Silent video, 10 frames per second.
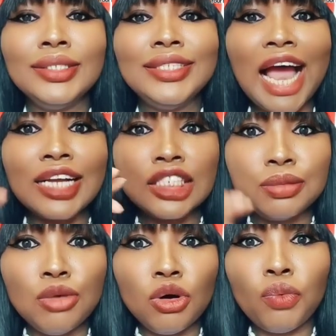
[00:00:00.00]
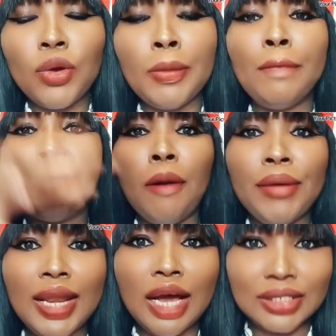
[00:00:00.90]
Dark smoke will be
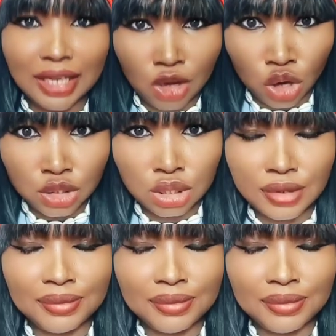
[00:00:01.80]
popping out a lot.